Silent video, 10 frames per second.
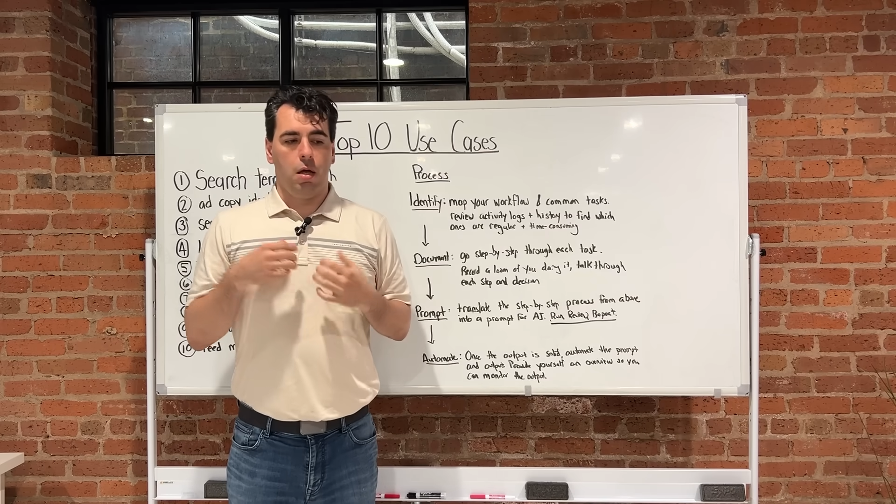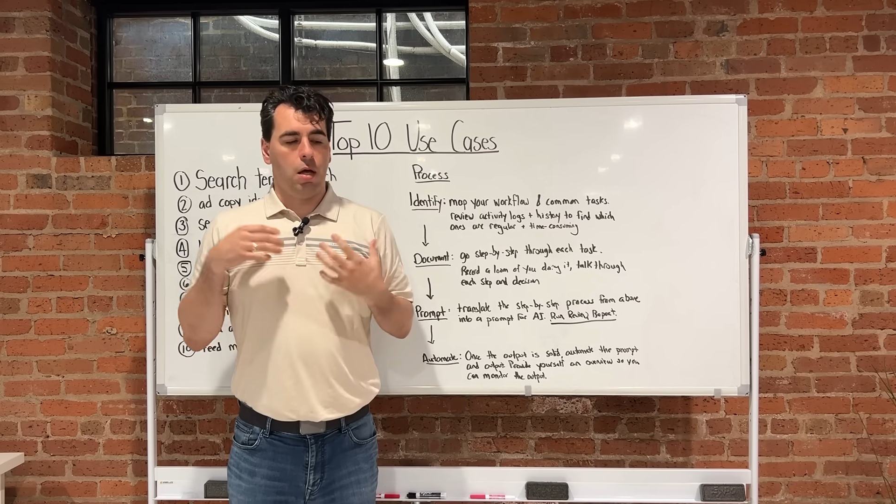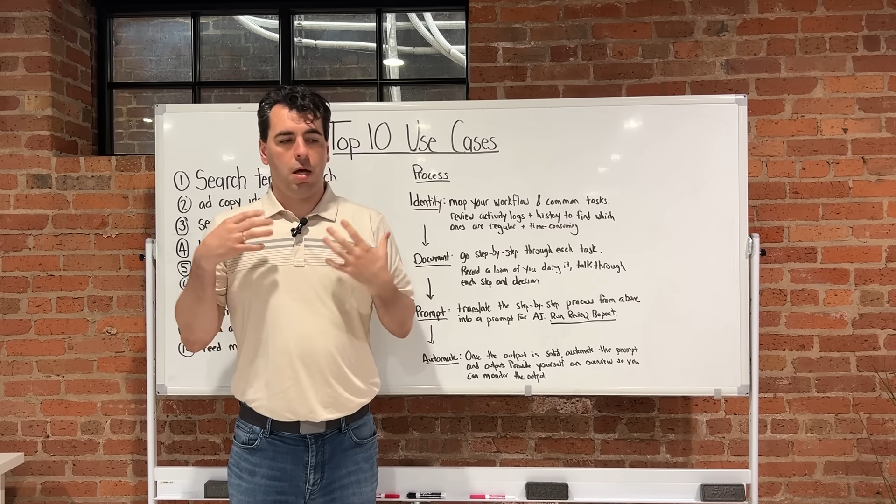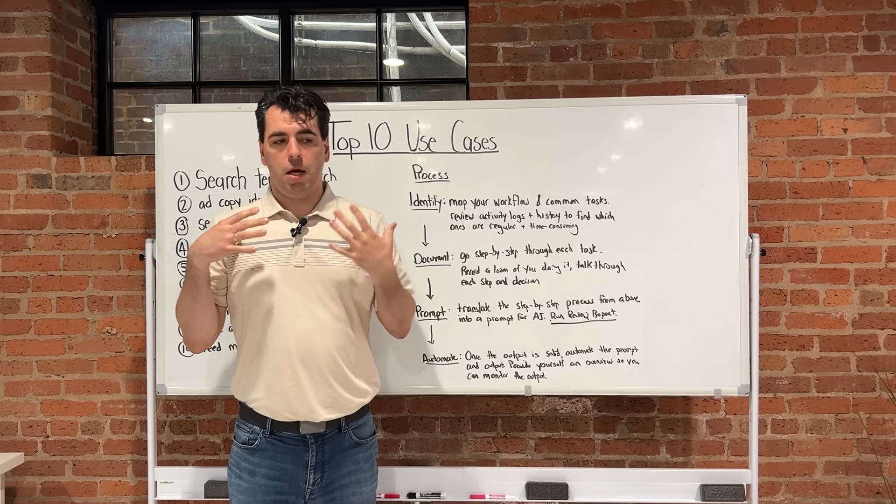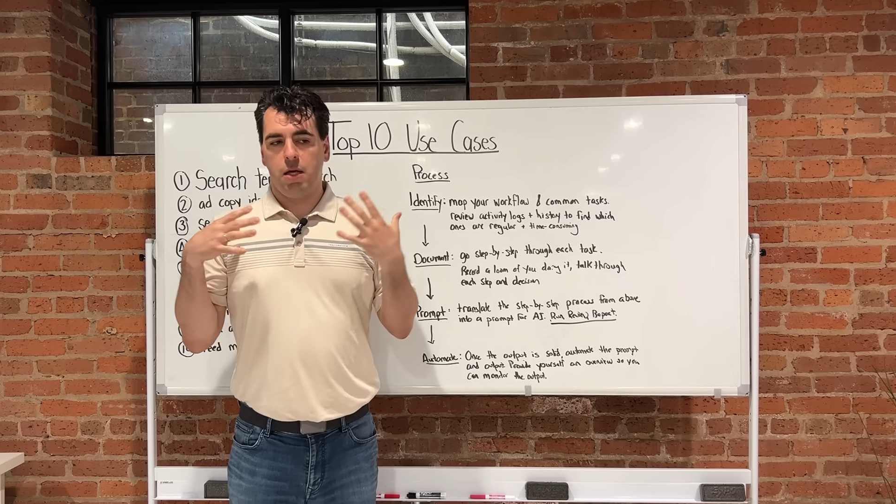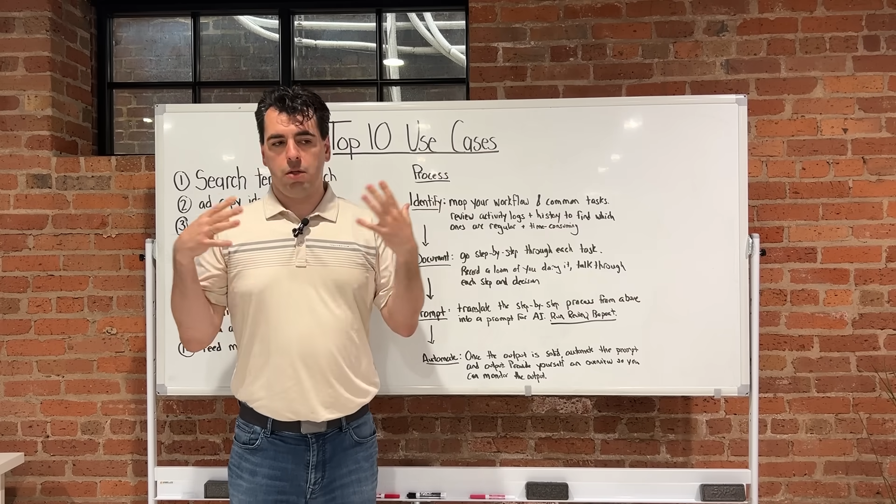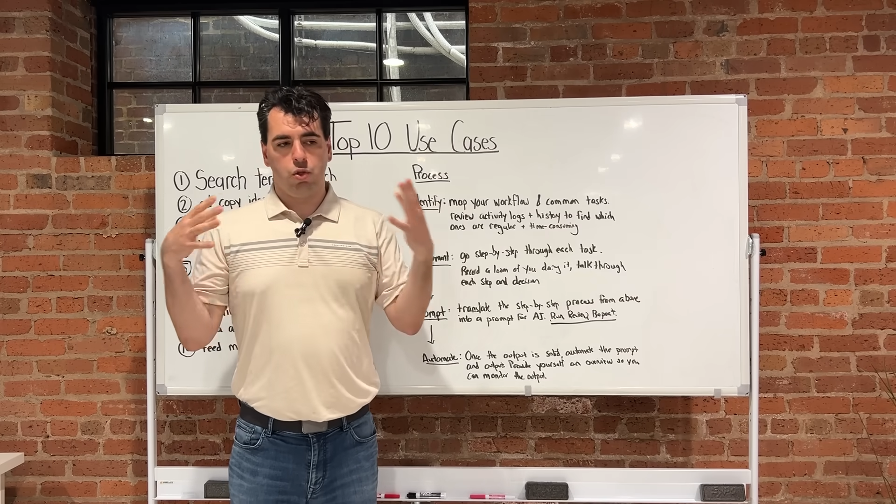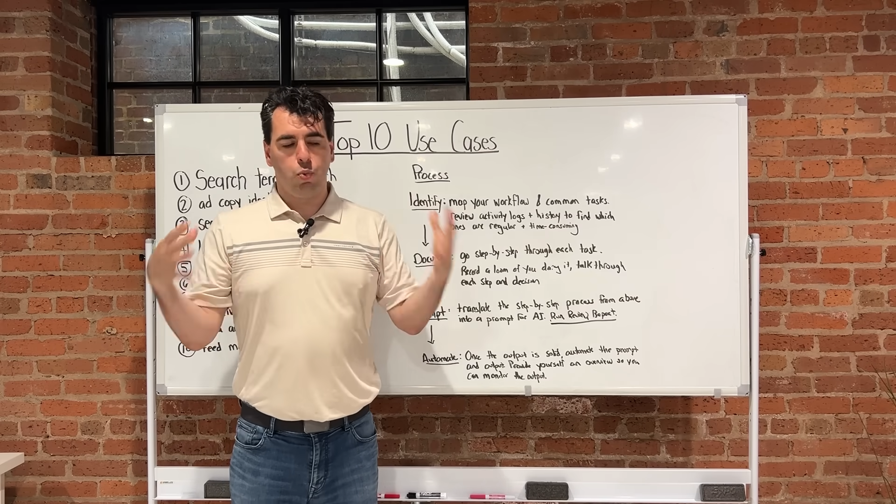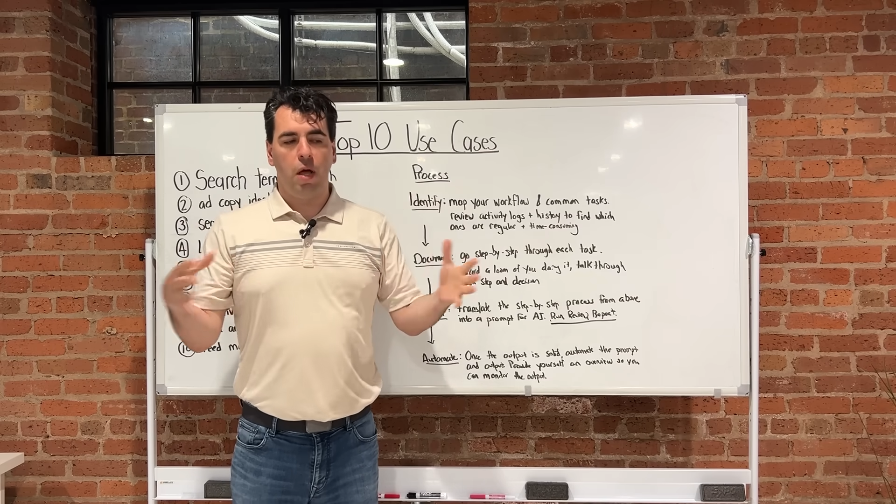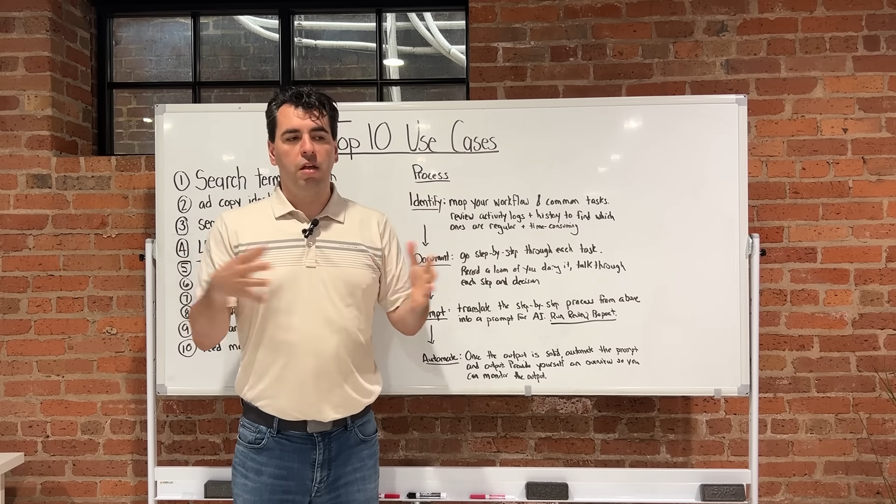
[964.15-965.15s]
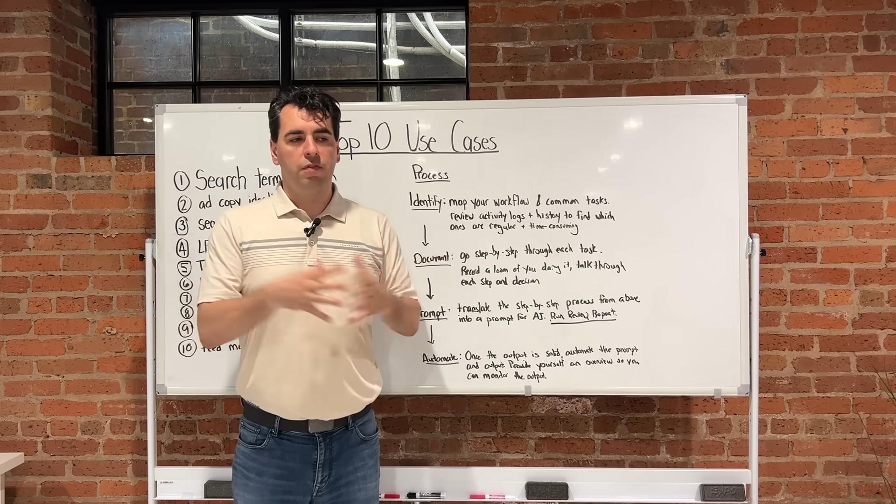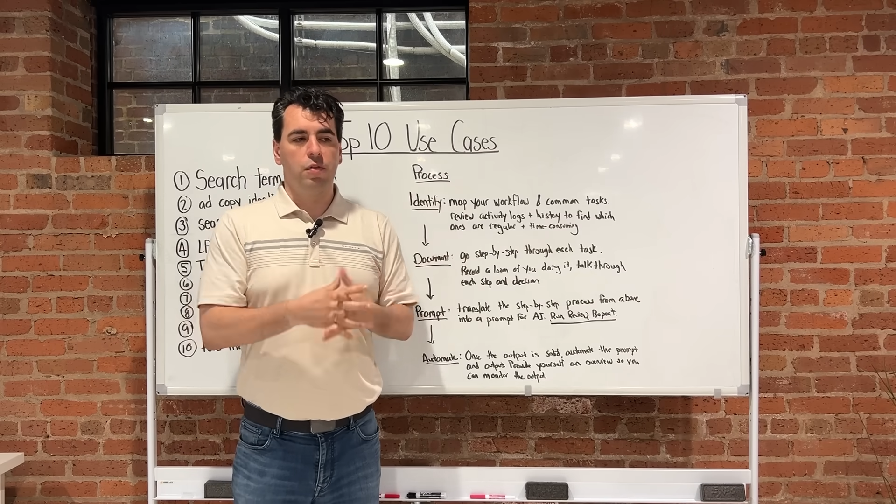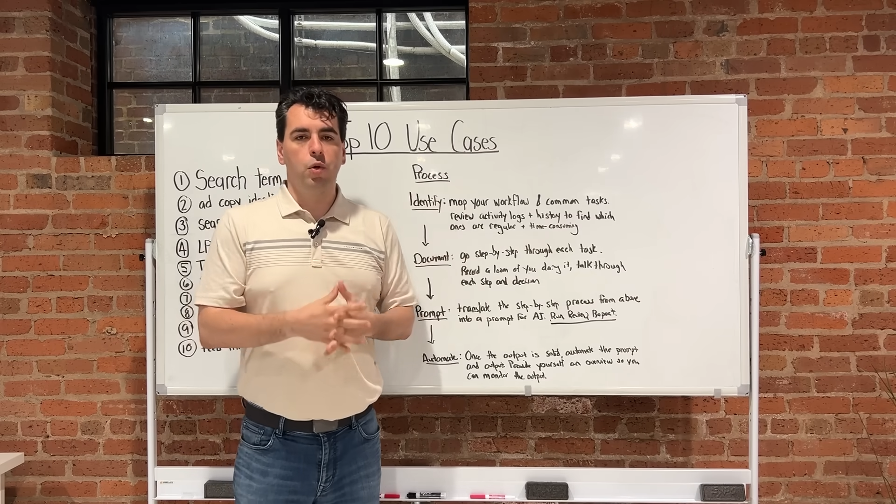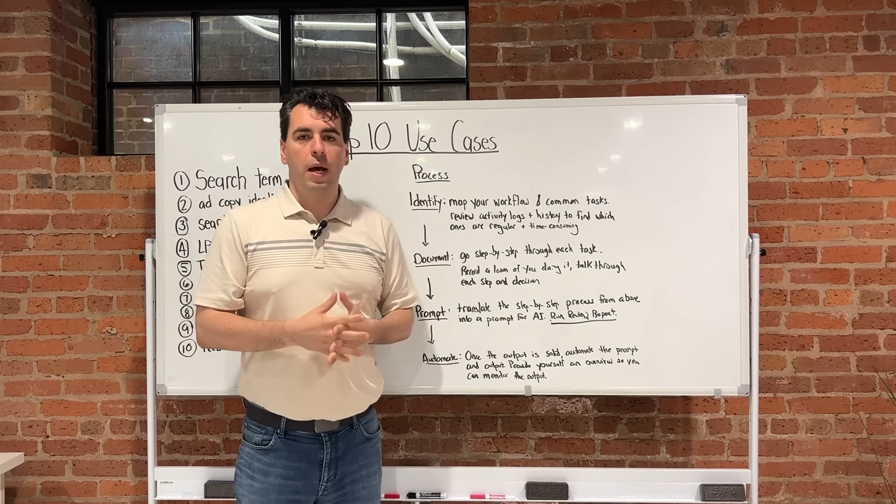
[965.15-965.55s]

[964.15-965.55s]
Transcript: uh, 12 new